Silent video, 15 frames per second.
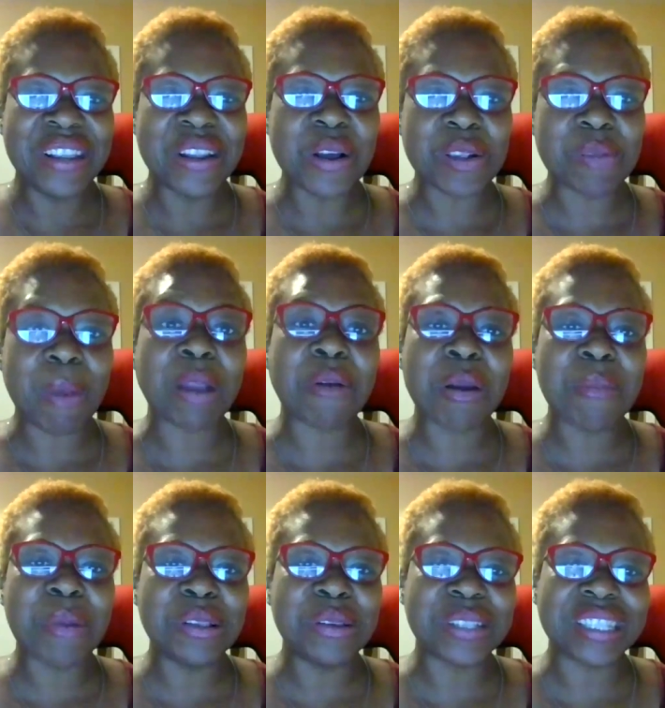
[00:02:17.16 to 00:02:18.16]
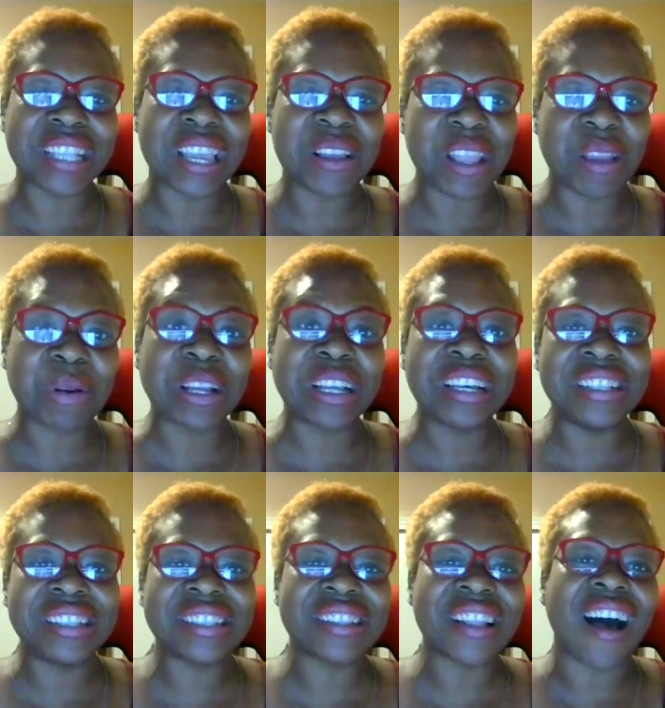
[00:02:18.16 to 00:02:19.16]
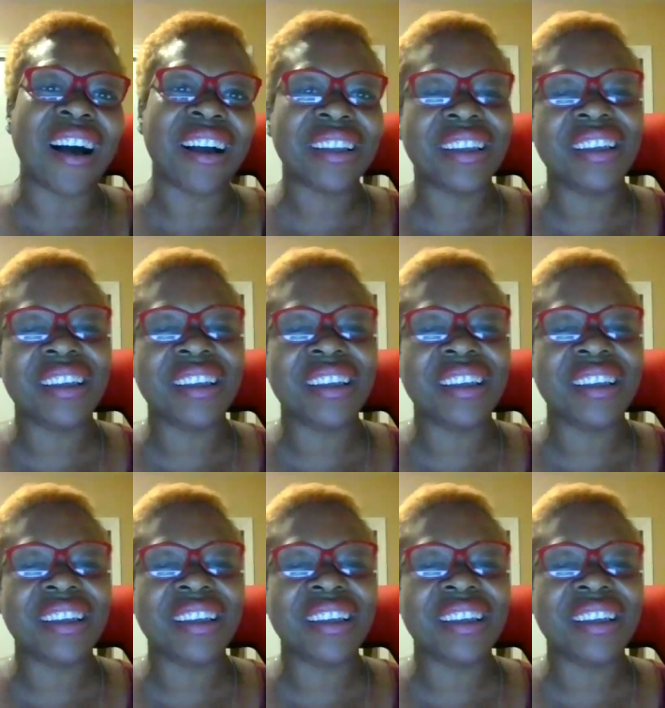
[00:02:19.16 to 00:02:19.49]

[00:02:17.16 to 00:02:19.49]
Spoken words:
as my grandmother used to say, they were good stock.